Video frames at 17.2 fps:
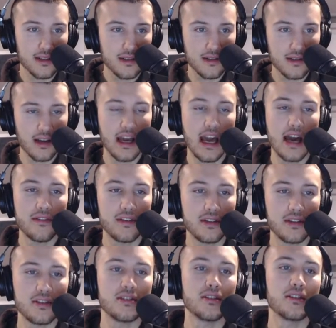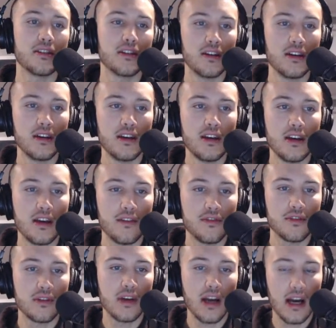So I have it here. If
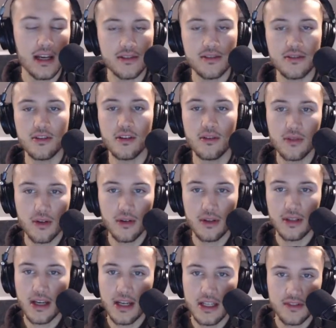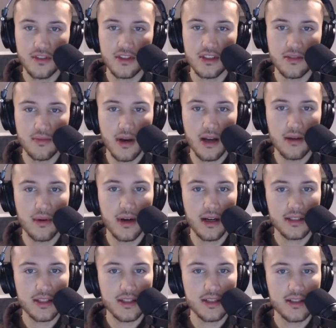you guys don't know what the hedge funds buy
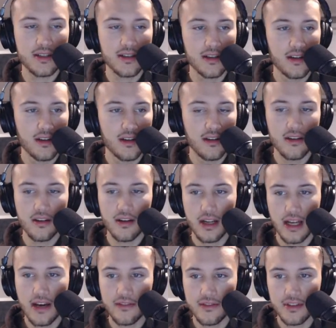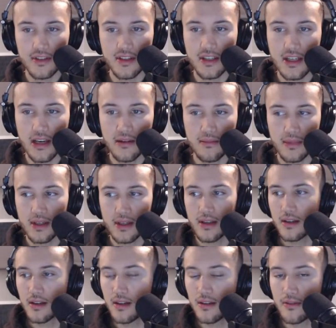box is, you're going to have to DM me
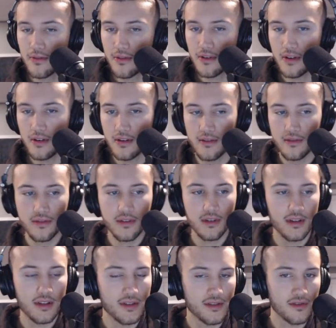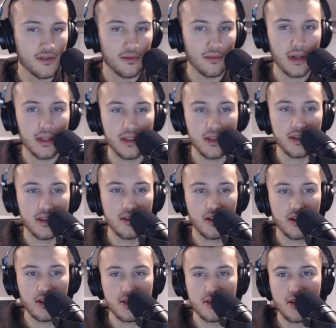for the Zoom I did,
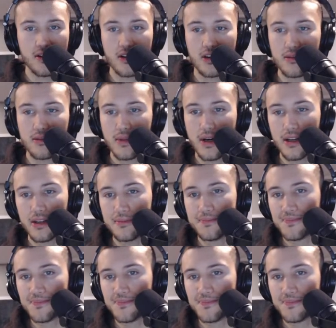already talking about it.